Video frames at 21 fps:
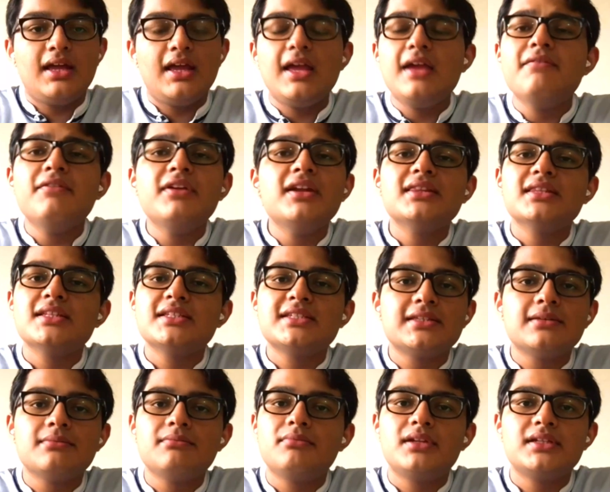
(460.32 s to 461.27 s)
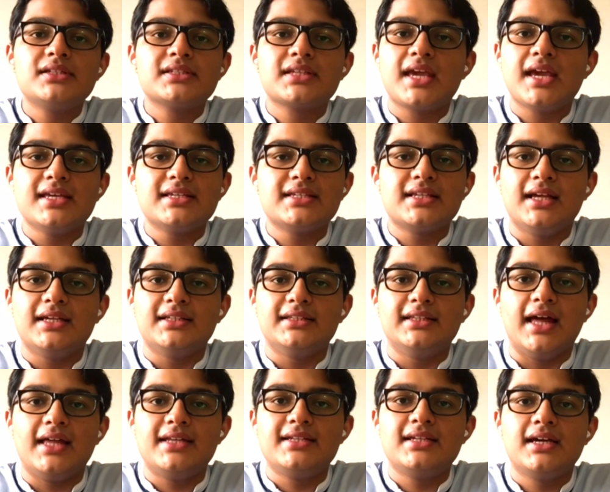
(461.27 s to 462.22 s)
Even in the simplest case like
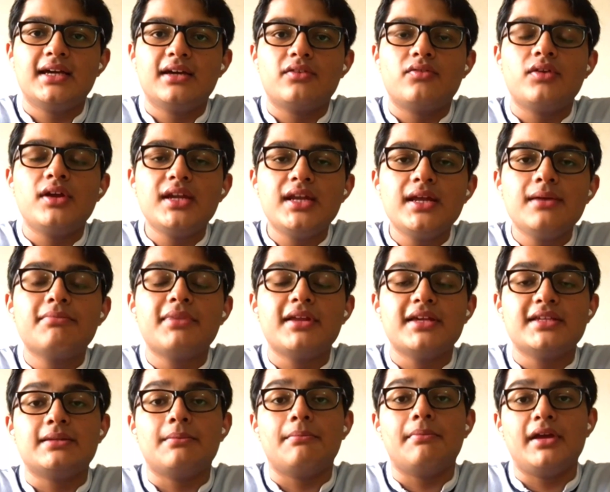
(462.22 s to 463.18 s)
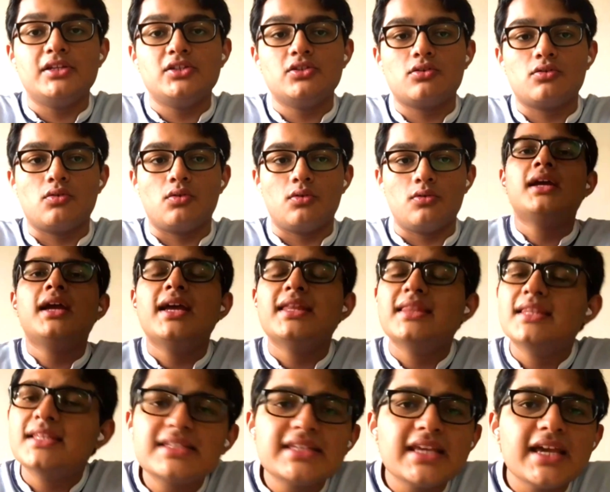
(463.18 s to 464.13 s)
that, reading plays a major role.
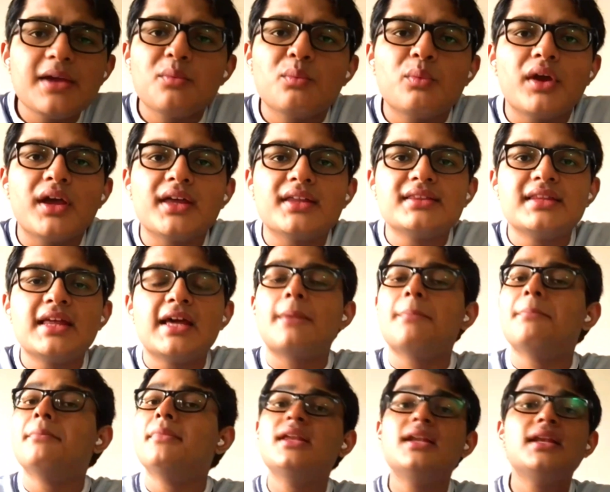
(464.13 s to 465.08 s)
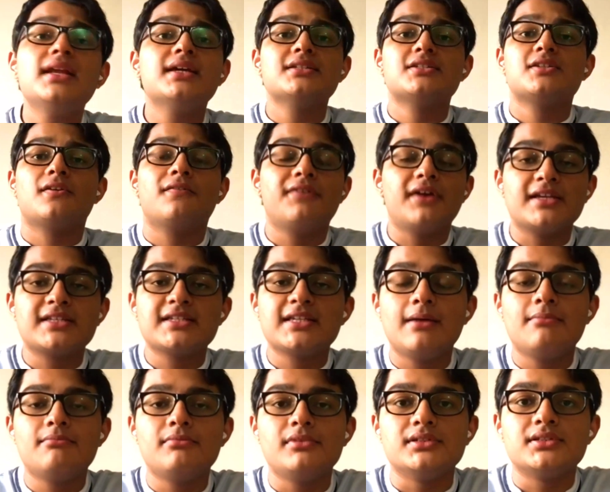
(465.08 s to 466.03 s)
In the same way, there are millions of
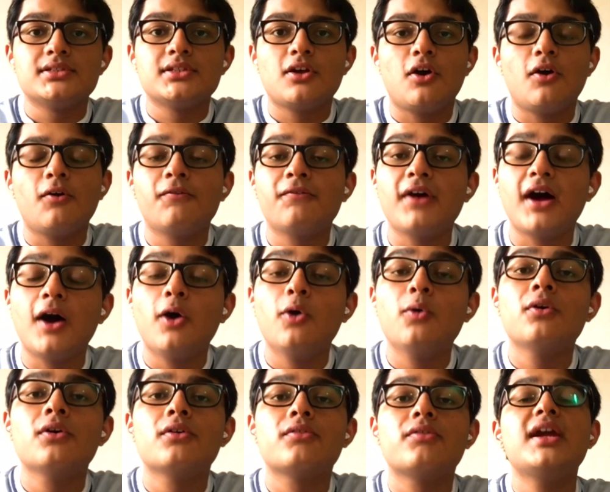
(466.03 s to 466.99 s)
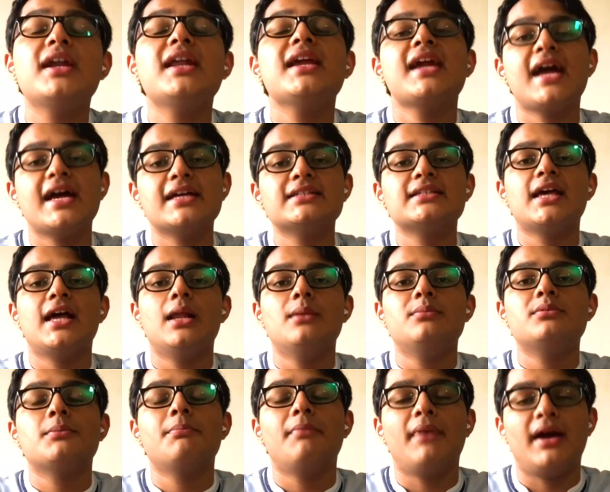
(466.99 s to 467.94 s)
examples of how reading has
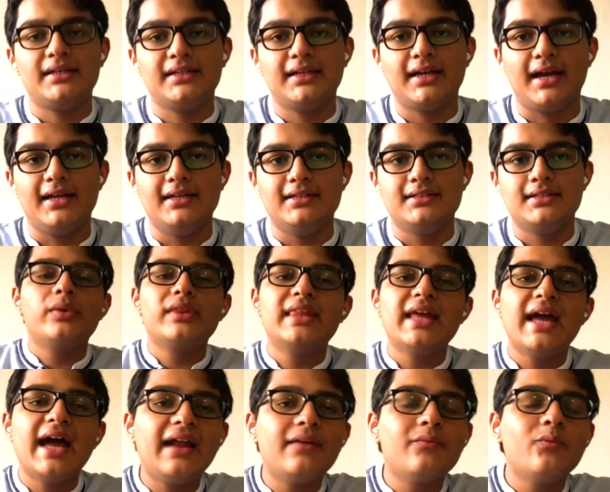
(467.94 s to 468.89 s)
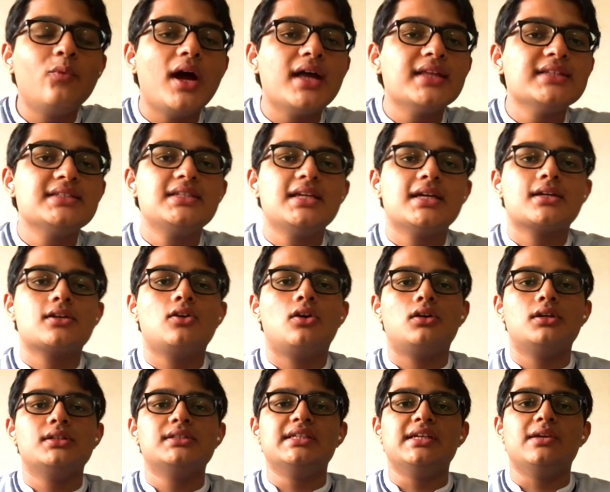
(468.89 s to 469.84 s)
helped mankind. With the advanced
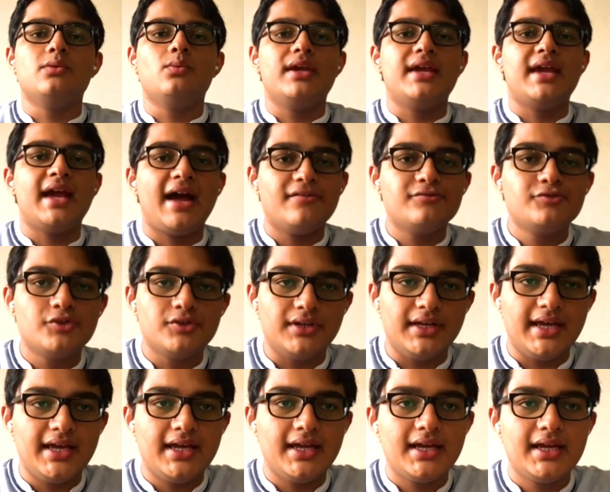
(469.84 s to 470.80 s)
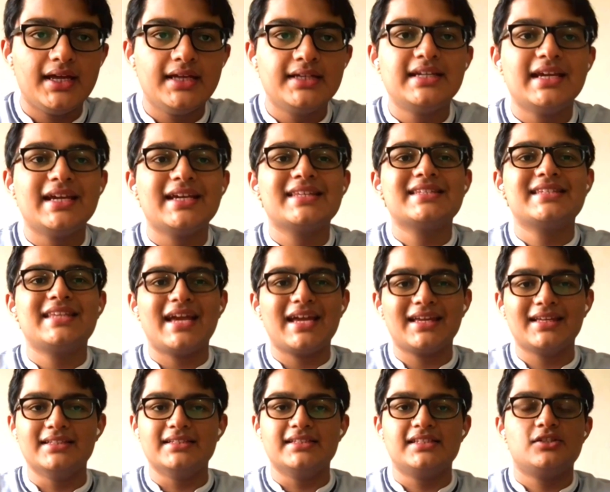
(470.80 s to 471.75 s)
technology we have today, it takes
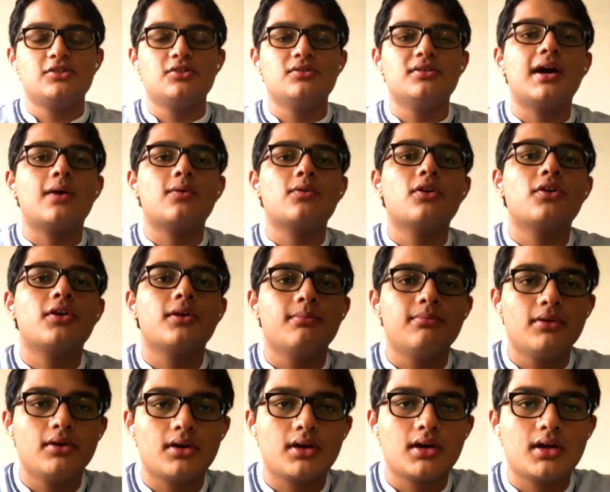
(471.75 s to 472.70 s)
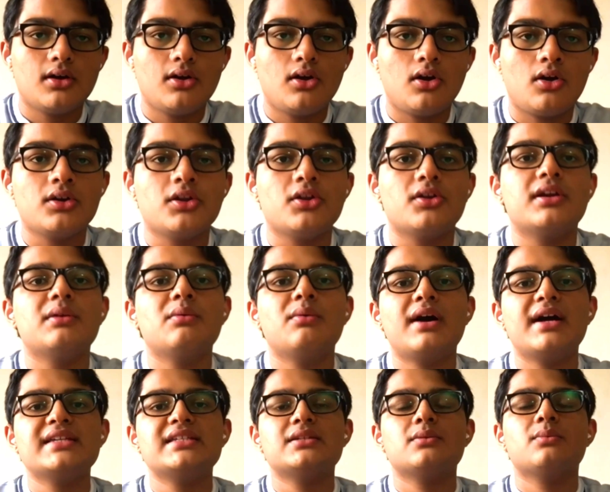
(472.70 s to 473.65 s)
seconds to download a book on your
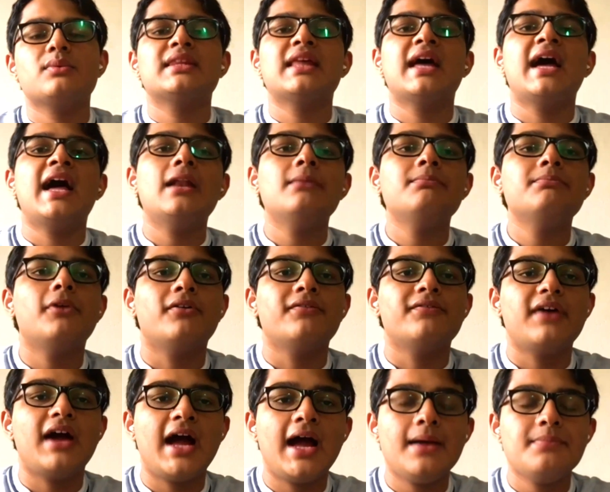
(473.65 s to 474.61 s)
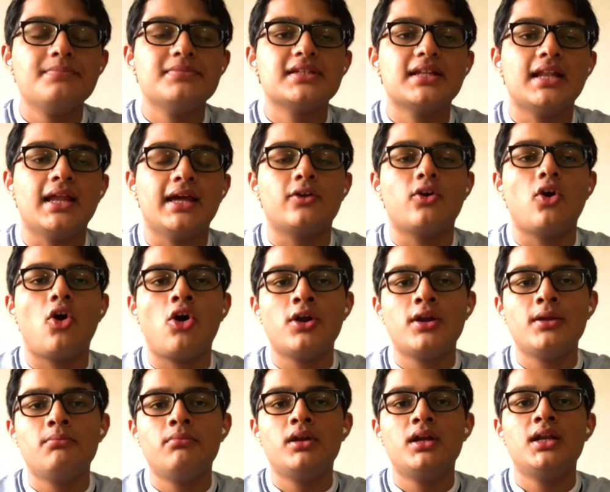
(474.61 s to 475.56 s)
device with the help of apps like
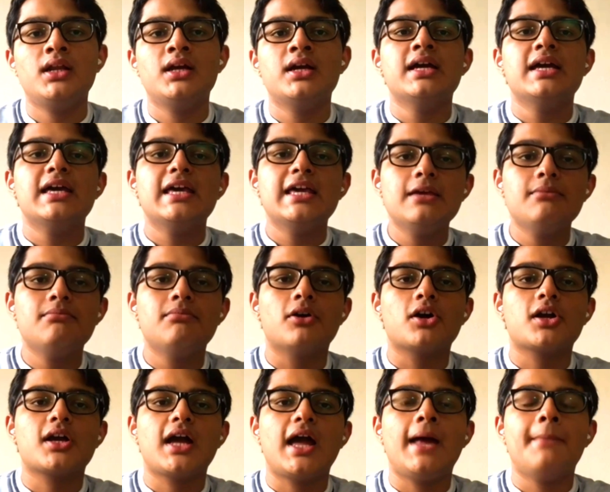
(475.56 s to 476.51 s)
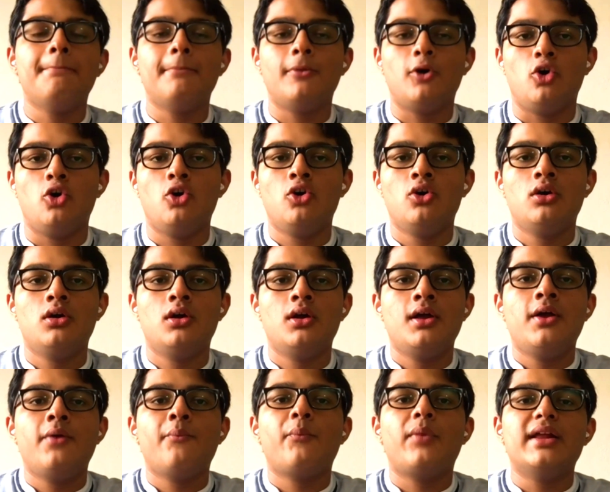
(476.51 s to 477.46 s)
Audible, eBook and more.
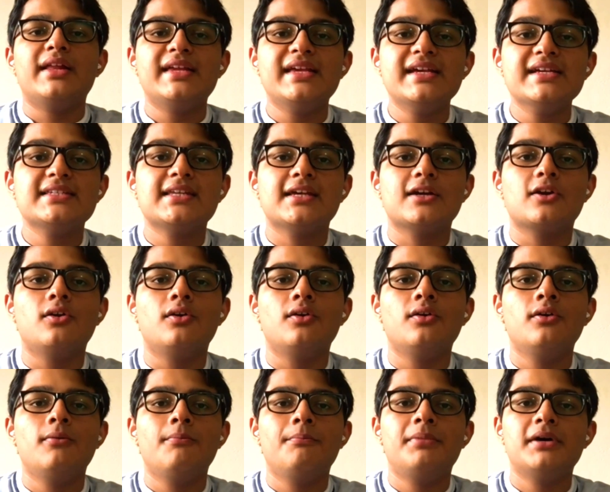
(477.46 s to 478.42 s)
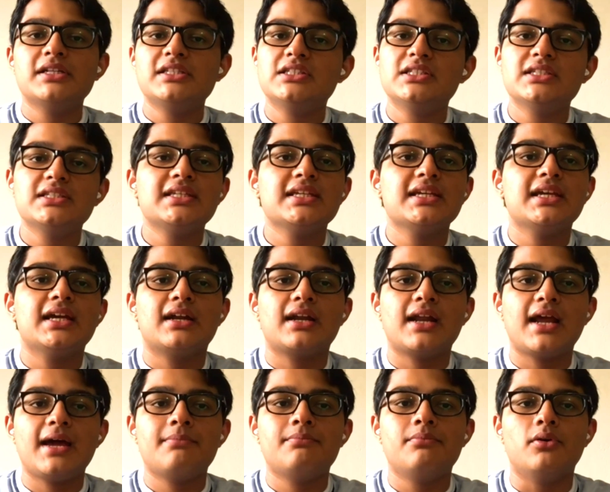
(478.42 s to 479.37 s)
While years ago, purchasing a
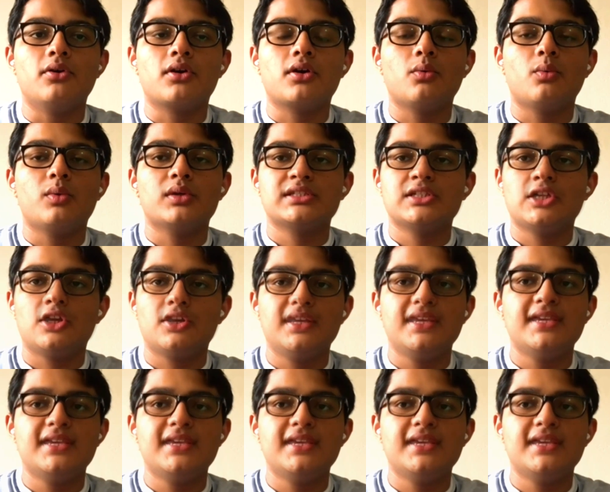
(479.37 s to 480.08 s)
rare book was not